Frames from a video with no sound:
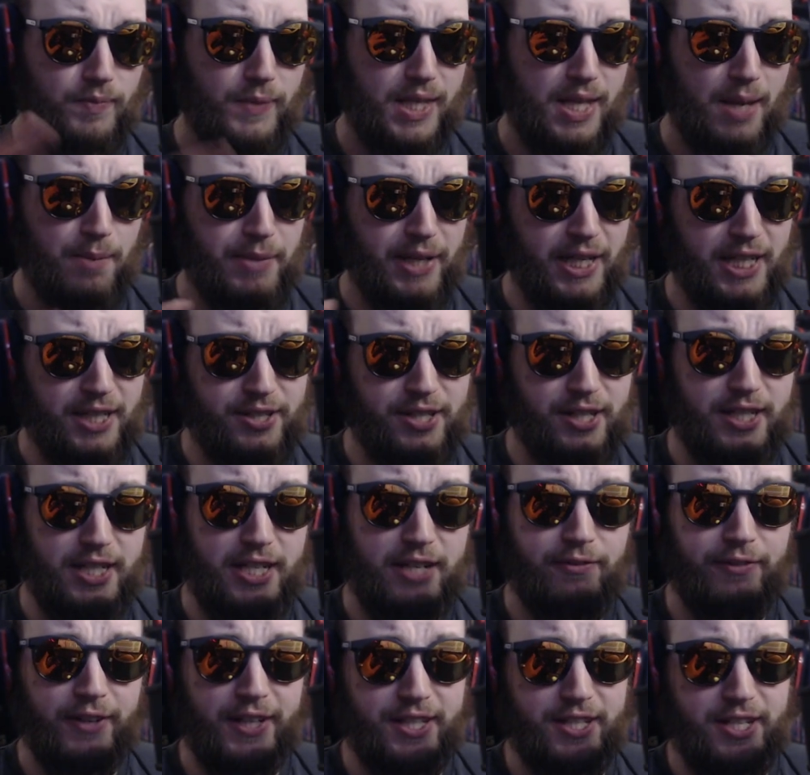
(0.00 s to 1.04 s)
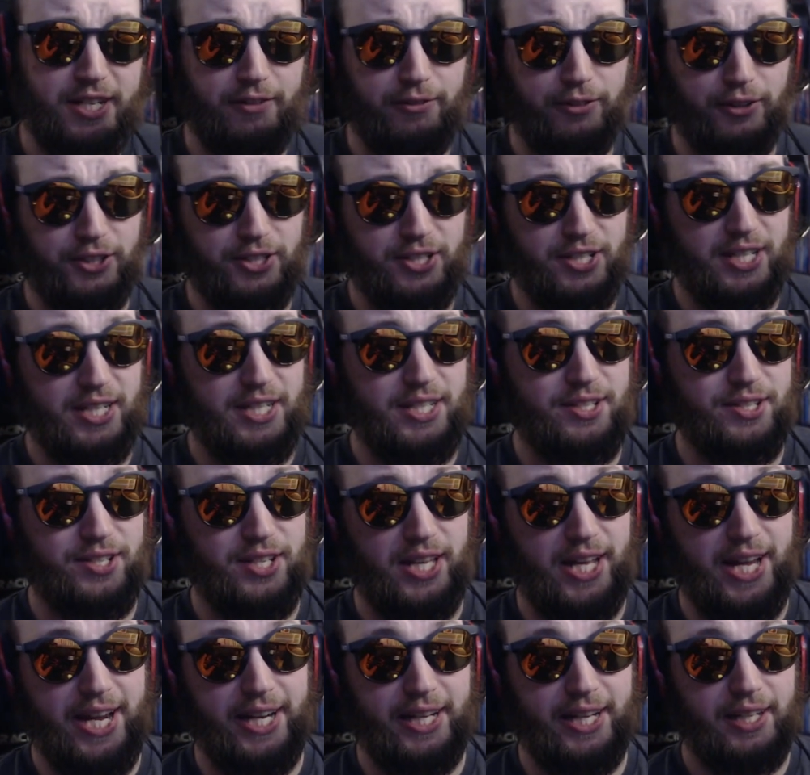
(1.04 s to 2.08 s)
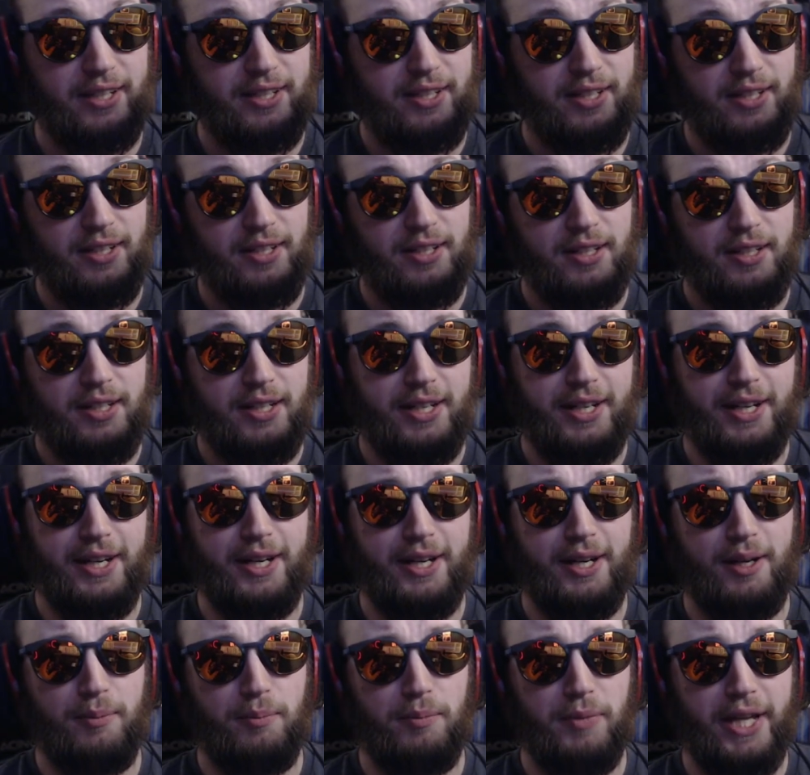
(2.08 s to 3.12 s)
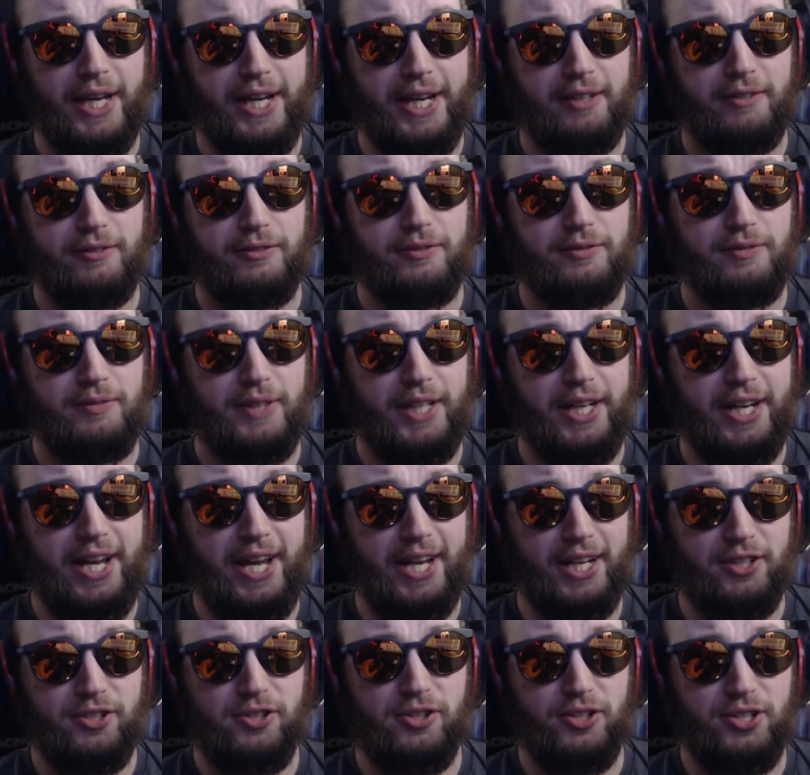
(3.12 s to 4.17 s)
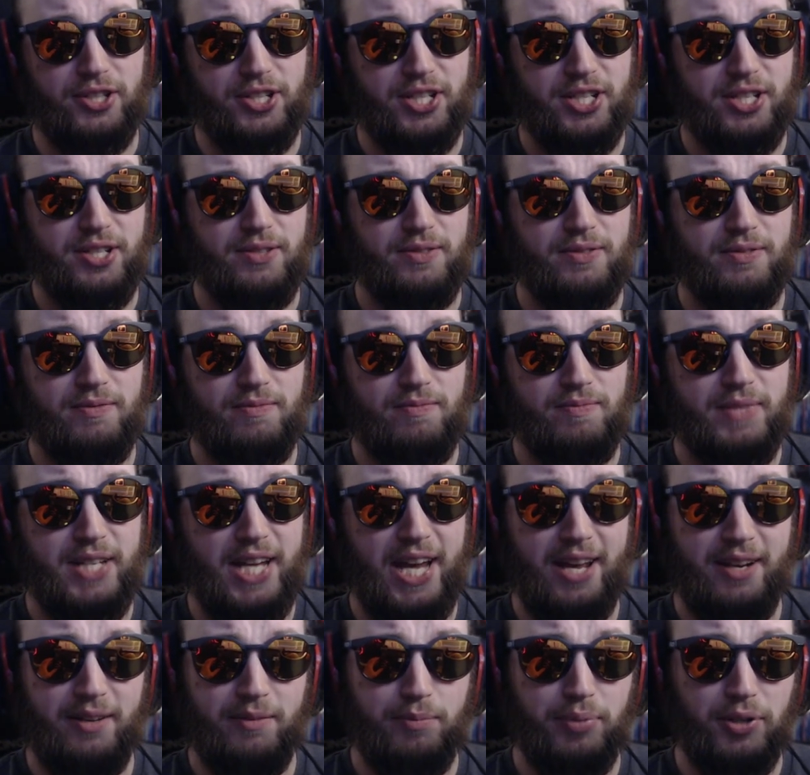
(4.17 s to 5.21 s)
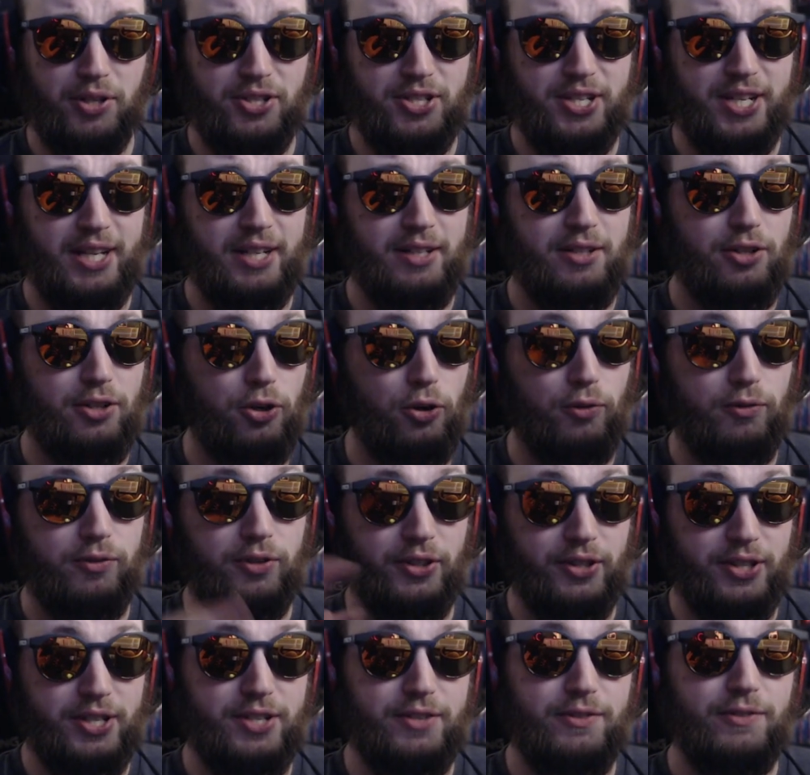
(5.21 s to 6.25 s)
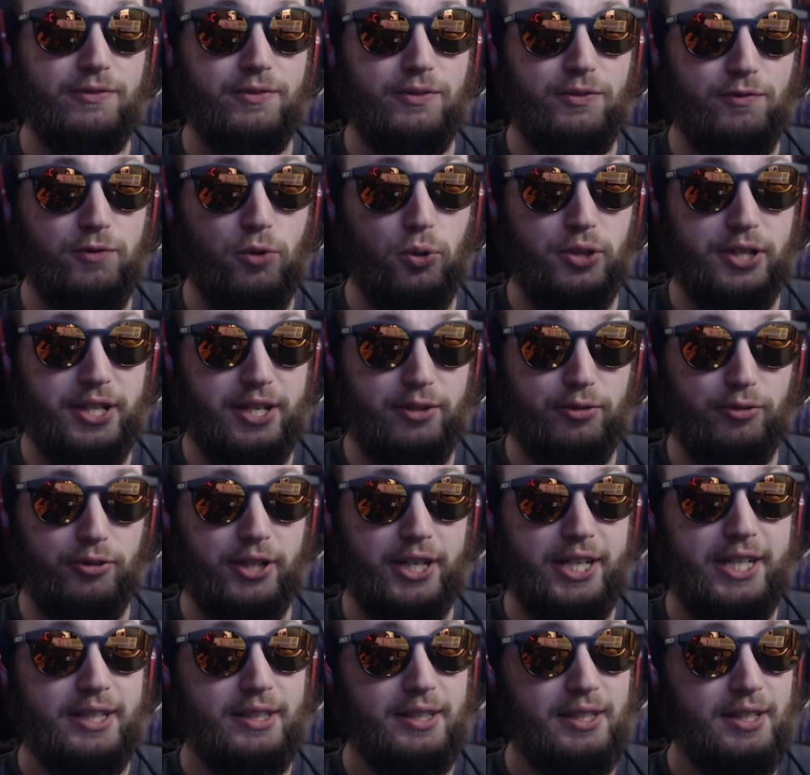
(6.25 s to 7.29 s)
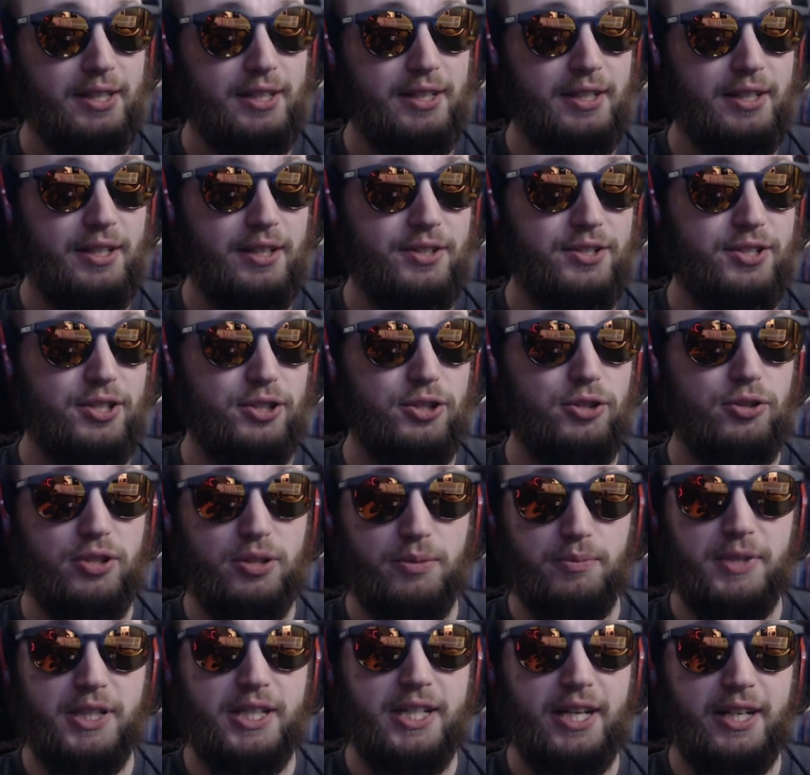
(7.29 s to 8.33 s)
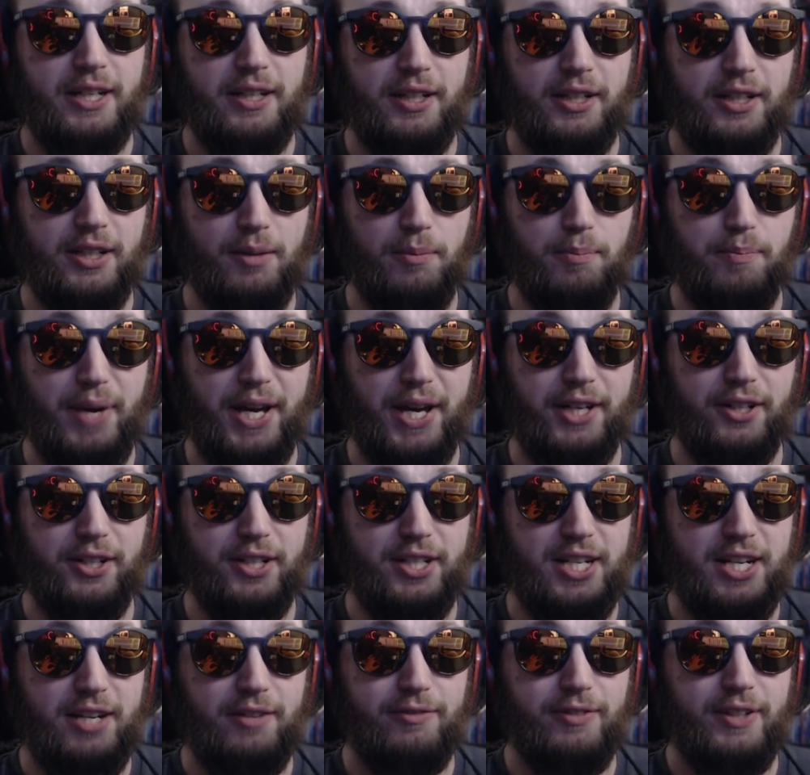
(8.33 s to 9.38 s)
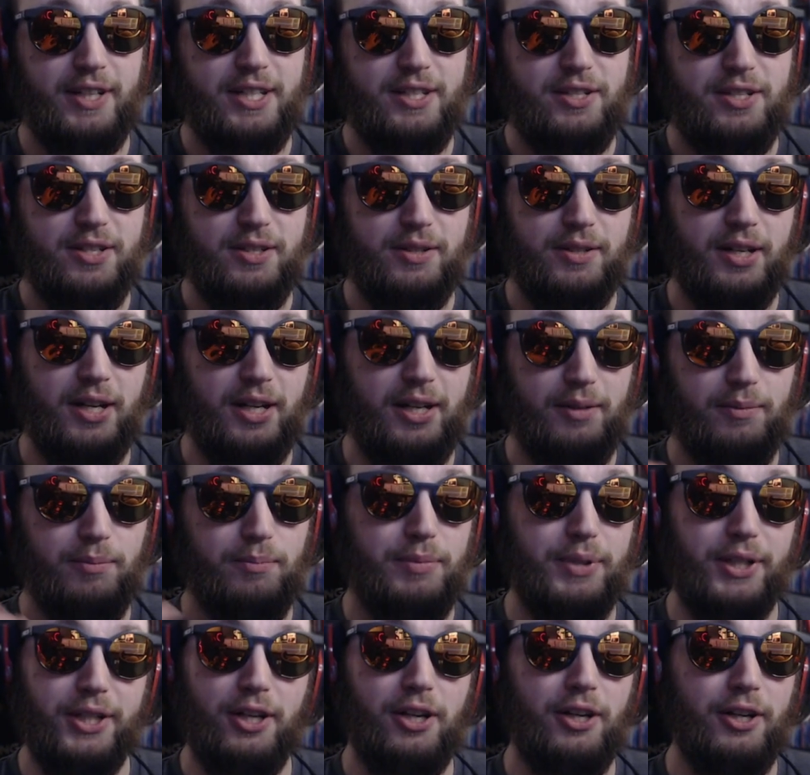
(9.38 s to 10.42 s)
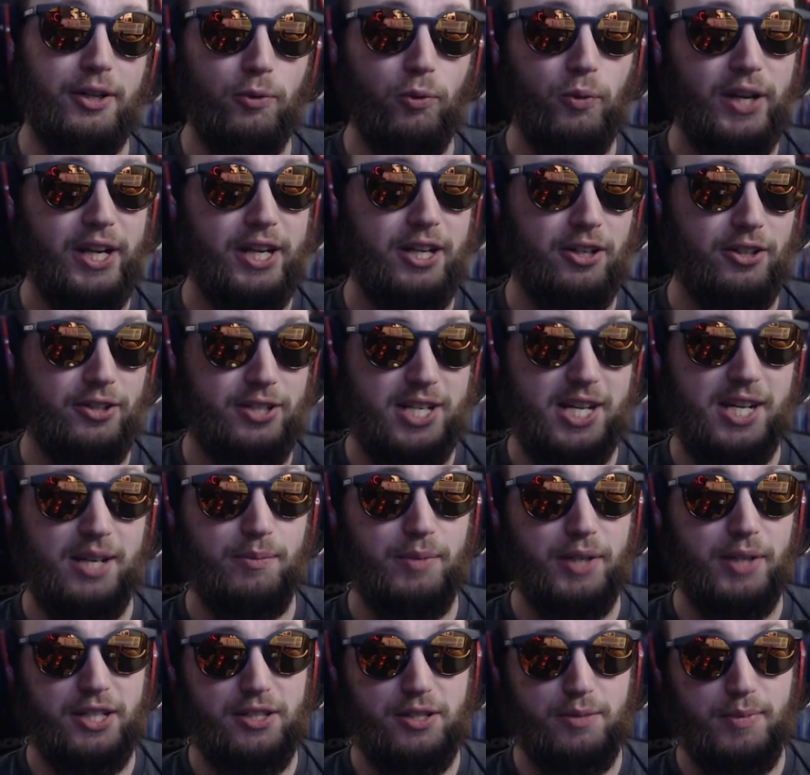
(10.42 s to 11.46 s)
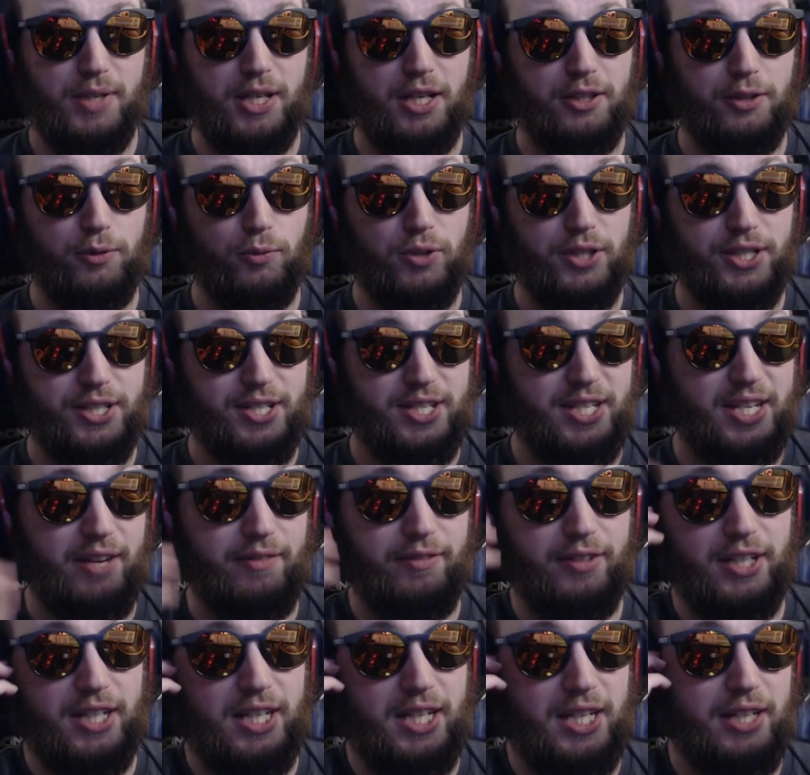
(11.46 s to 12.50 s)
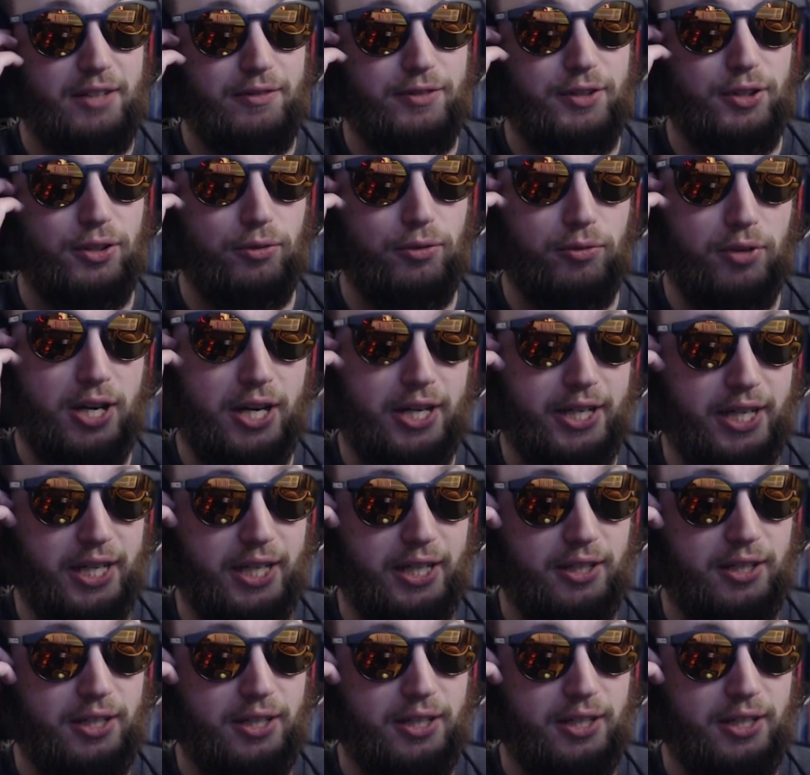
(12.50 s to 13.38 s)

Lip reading: because the defense difference is like an extra 10% over this 43. So you could be getting a better defense, but on a weaker team, because it'd be on a 170 if you're rocking